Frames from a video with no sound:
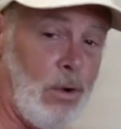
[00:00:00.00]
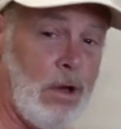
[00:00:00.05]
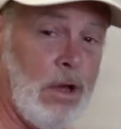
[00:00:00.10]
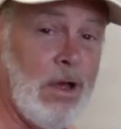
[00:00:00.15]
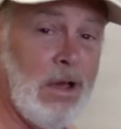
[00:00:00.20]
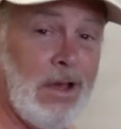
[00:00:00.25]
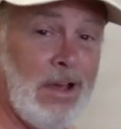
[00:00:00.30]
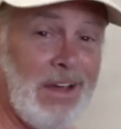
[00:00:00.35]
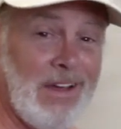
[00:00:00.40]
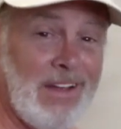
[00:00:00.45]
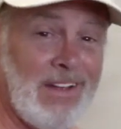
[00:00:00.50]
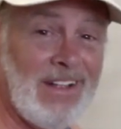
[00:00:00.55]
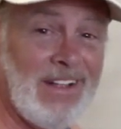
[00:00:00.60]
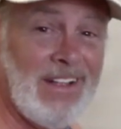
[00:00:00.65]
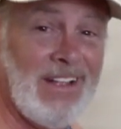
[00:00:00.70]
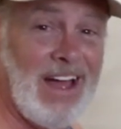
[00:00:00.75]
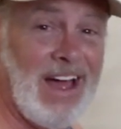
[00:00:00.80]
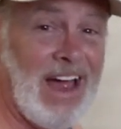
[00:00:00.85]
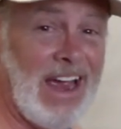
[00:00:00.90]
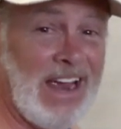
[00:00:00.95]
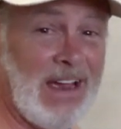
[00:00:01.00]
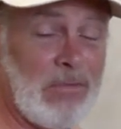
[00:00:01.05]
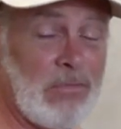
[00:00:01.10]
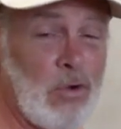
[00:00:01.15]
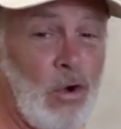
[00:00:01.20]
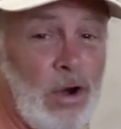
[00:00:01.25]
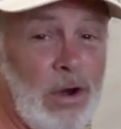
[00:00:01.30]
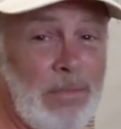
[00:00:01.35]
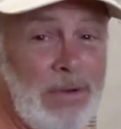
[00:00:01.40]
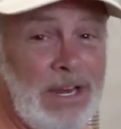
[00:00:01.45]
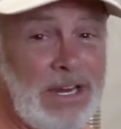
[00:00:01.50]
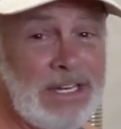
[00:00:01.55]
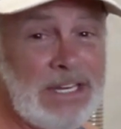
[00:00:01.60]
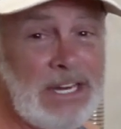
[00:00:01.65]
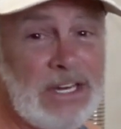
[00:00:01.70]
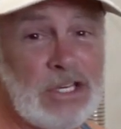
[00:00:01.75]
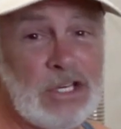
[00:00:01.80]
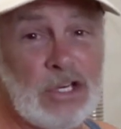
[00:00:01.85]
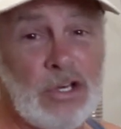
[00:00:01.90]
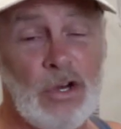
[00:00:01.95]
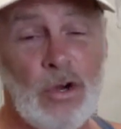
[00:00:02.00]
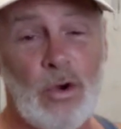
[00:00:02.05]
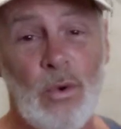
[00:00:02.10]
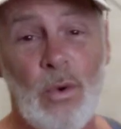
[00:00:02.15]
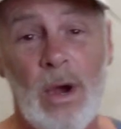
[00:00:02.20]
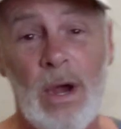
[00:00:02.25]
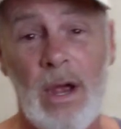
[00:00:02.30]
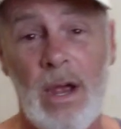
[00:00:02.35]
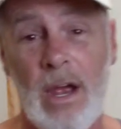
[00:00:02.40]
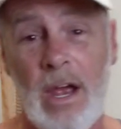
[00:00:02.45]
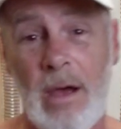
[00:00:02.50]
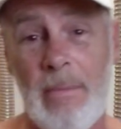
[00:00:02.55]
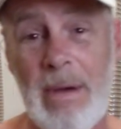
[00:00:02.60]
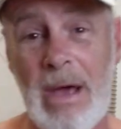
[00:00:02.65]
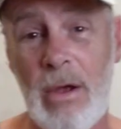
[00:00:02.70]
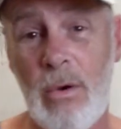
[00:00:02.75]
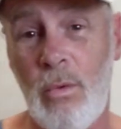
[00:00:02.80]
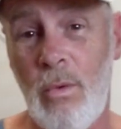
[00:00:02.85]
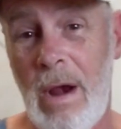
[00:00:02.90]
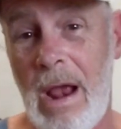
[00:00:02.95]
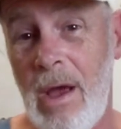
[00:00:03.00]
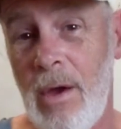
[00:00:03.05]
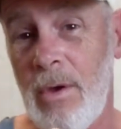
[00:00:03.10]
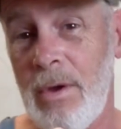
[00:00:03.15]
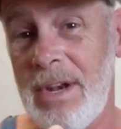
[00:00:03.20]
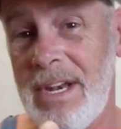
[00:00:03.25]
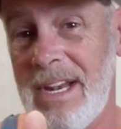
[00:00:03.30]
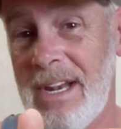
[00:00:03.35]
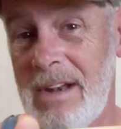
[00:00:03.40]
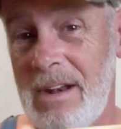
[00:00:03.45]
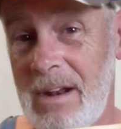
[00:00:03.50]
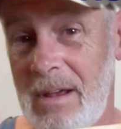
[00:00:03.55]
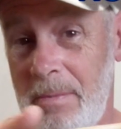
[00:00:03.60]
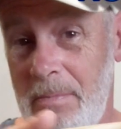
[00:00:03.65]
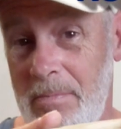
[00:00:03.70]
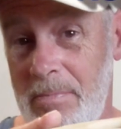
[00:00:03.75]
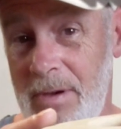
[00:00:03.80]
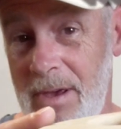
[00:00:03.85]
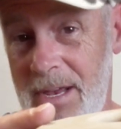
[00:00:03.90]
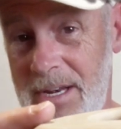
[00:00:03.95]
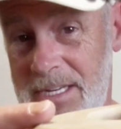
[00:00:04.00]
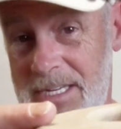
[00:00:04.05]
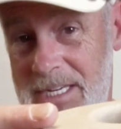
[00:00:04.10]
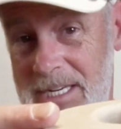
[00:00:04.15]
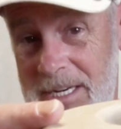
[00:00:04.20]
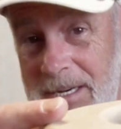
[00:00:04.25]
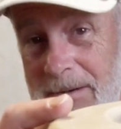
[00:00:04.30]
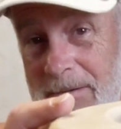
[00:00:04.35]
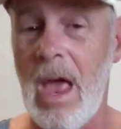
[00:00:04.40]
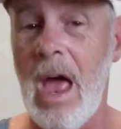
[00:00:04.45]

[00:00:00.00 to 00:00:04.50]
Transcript: I am going to be teaching you about rounding bits.